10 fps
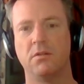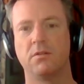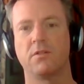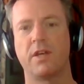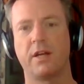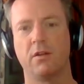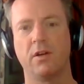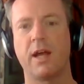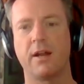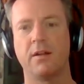So take a
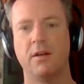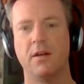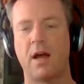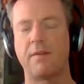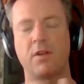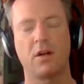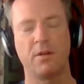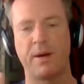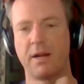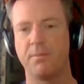look at it. I've talked
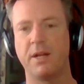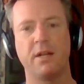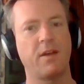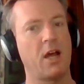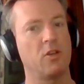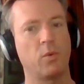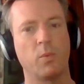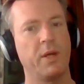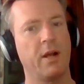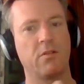about it many times. When
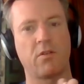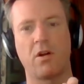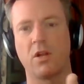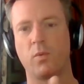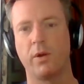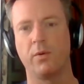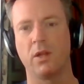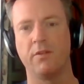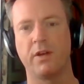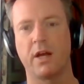we got started, we were
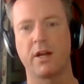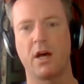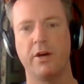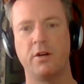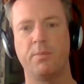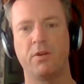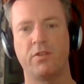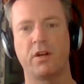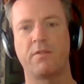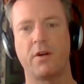living on
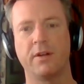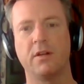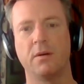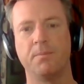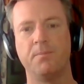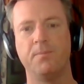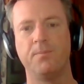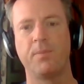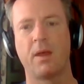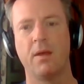100% of our income.
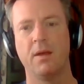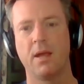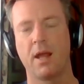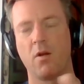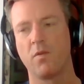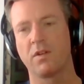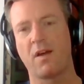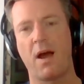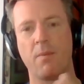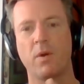And over
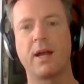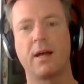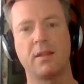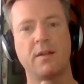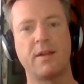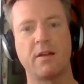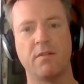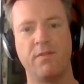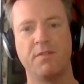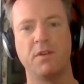time, we got that down to
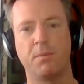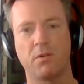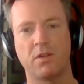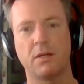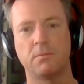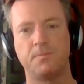50%.